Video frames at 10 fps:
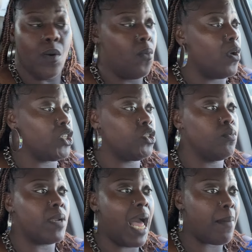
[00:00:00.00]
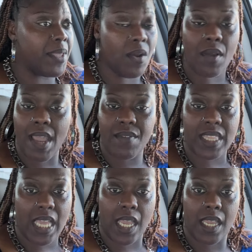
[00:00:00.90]
Once you block me on
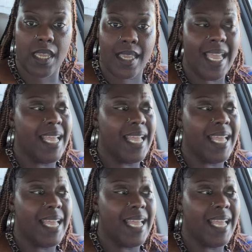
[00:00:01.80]
everything,